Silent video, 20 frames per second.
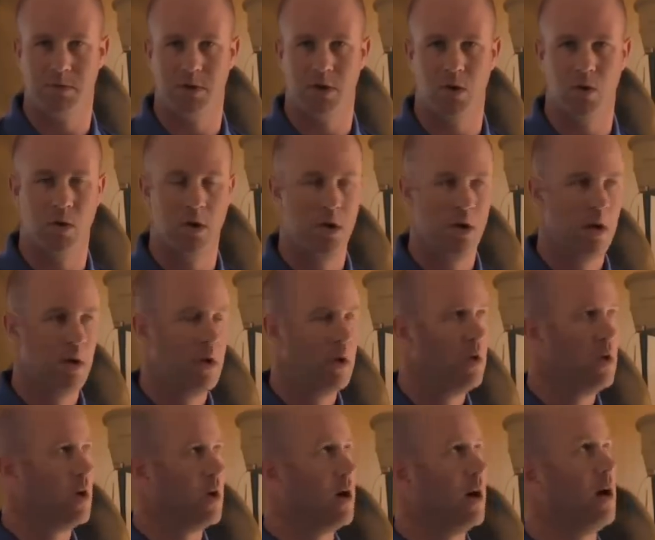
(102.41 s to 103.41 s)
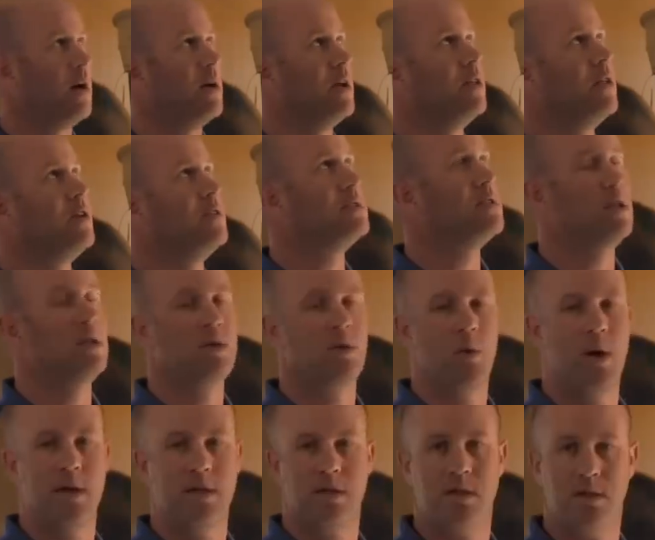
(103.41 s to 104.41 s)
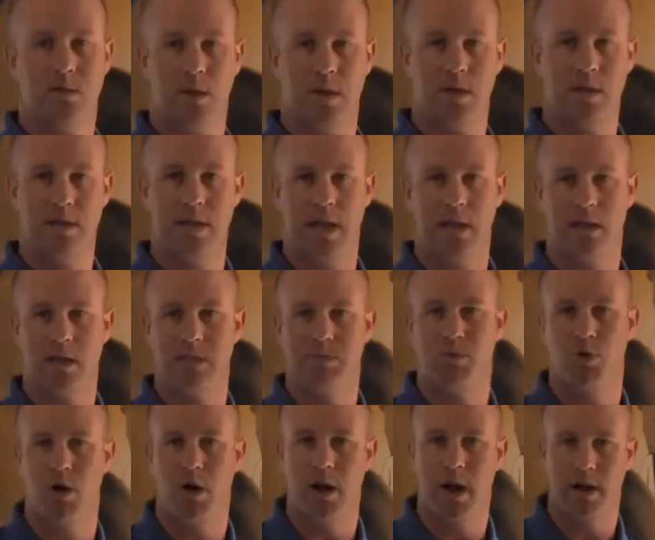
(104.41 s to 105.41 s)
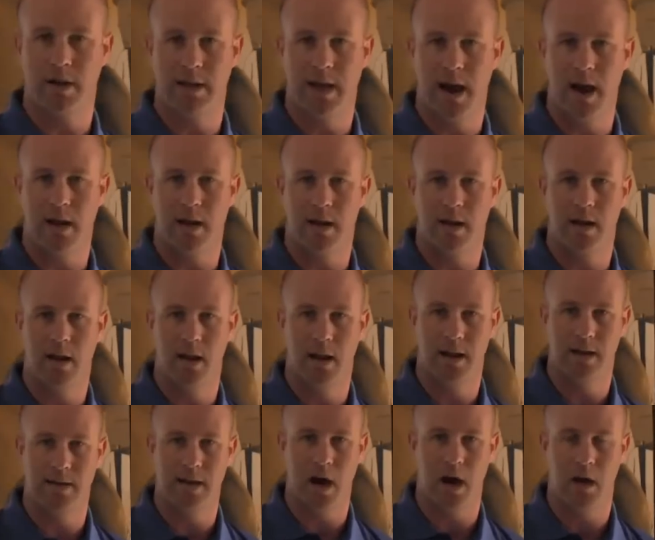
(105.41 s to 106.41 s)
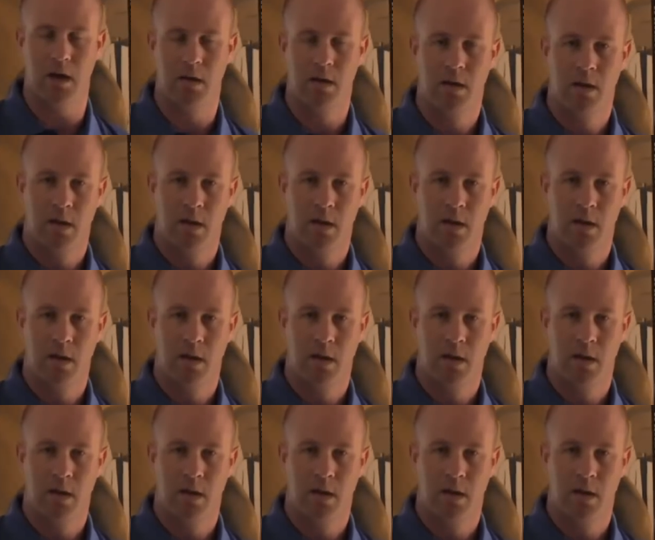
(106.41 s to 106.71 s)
So, uh, in those situations, we can take this product out and collect our,